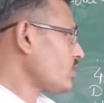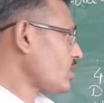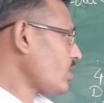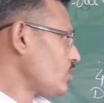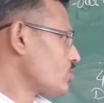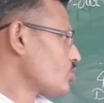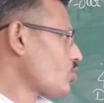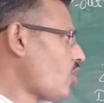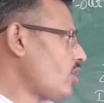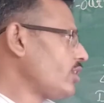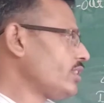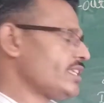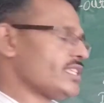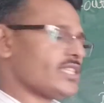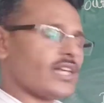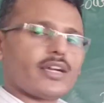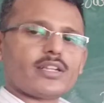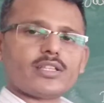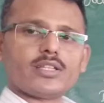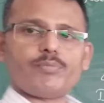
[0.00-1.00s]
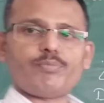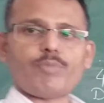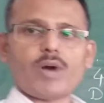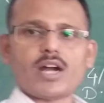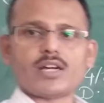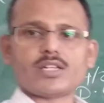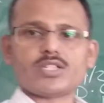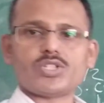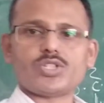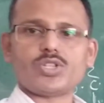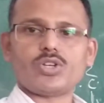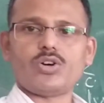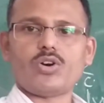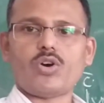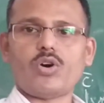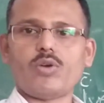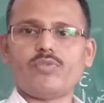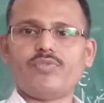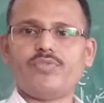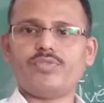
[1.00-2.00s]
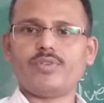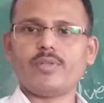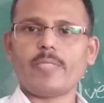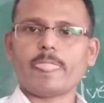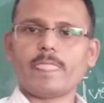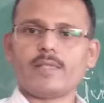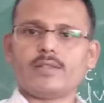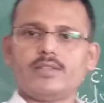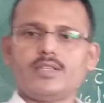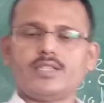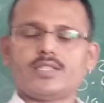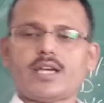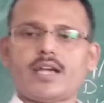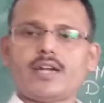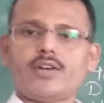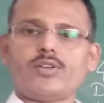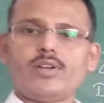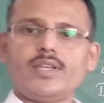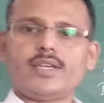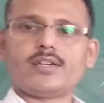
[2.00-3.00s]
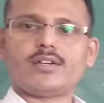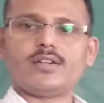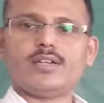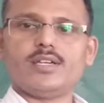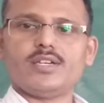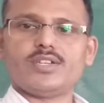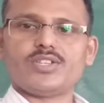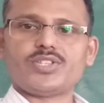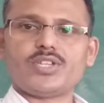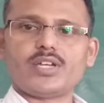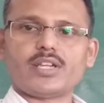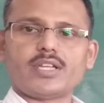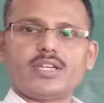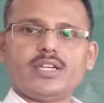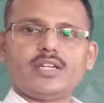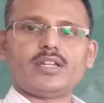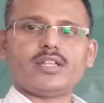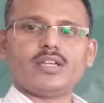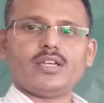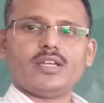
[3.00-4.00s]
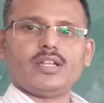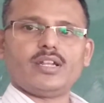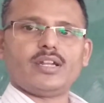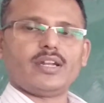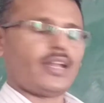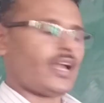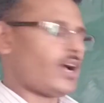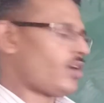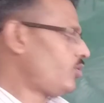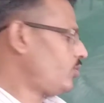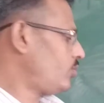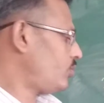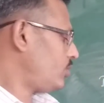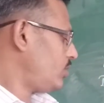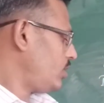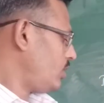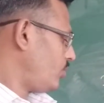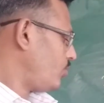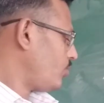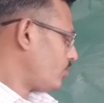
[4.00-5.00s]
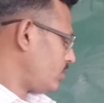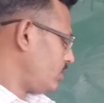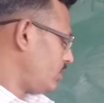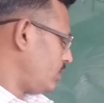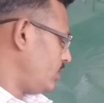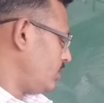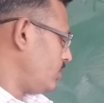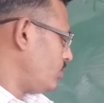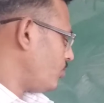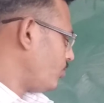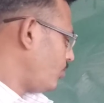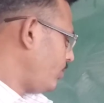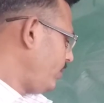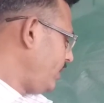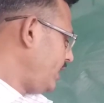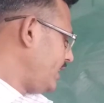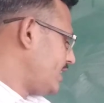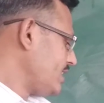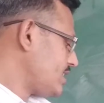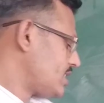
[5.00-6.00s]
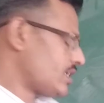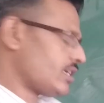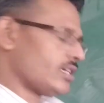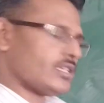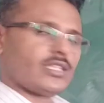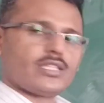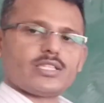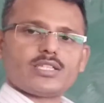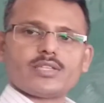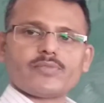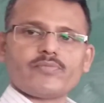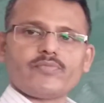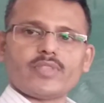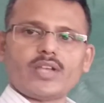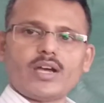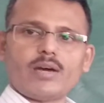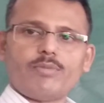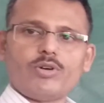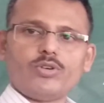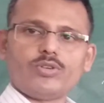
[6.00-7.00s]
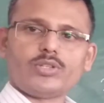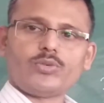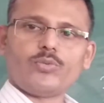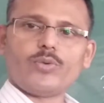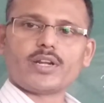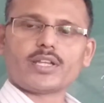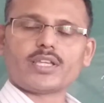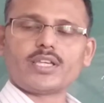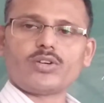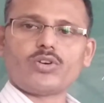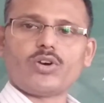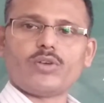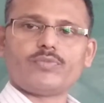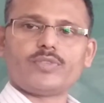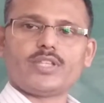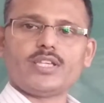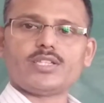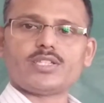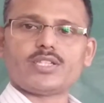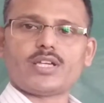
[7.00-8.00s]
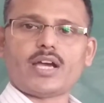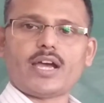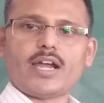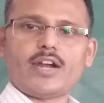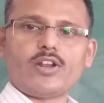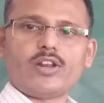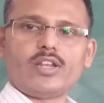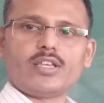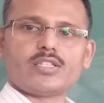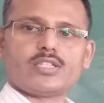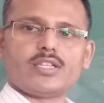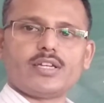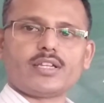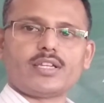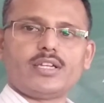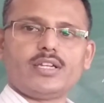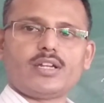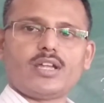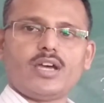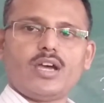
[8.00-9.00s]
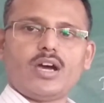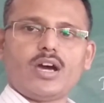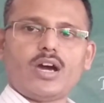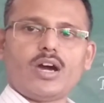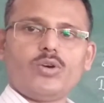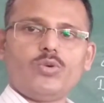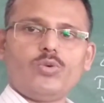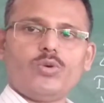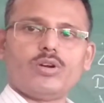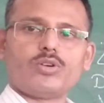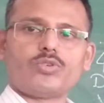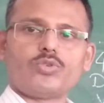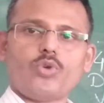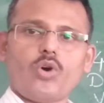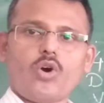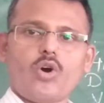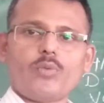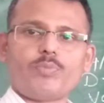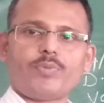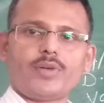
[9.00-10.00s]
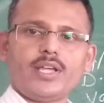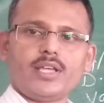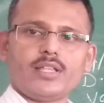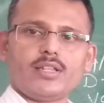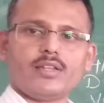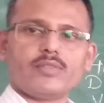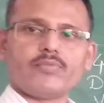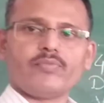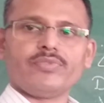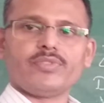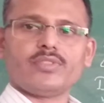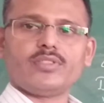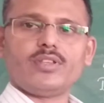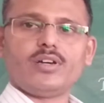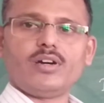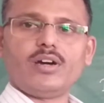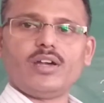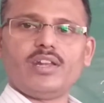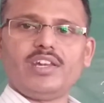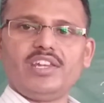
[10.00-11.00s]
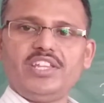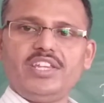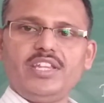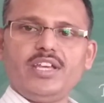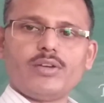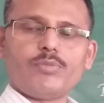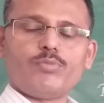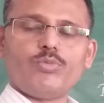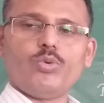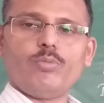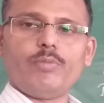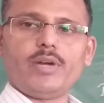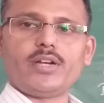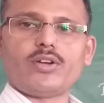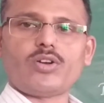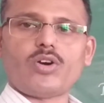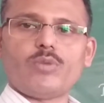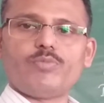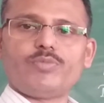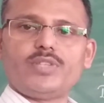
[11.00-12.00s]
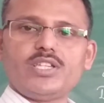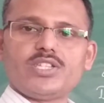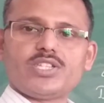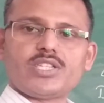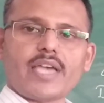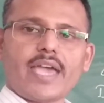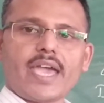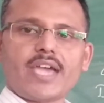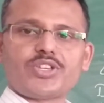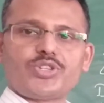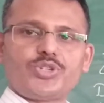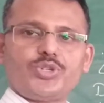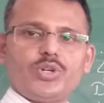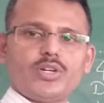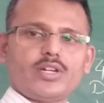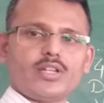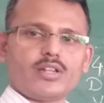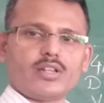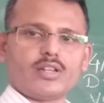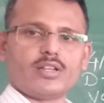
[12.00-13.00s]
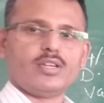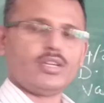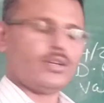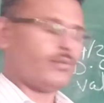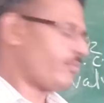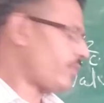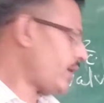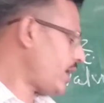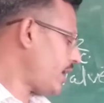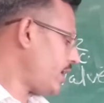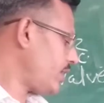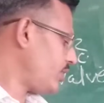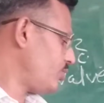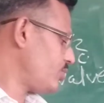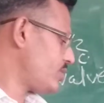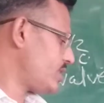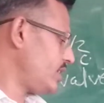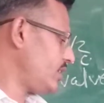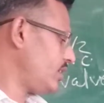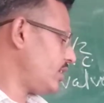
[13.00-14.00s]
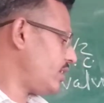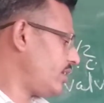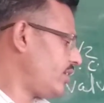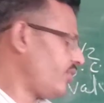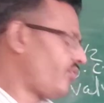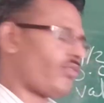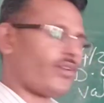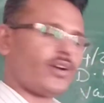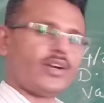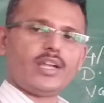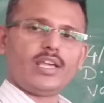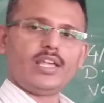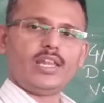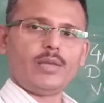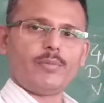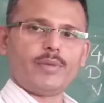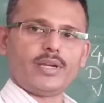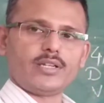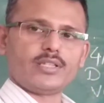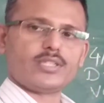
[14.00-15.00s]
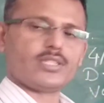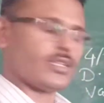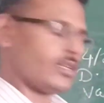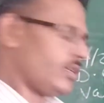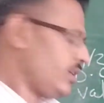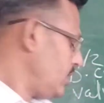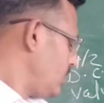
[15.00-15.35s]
So all these are the parts of this hydraulic circuit. Now we will discuss about the working of this hydraulic circuit, how to obtain the linear movement of this actuator by using different elements.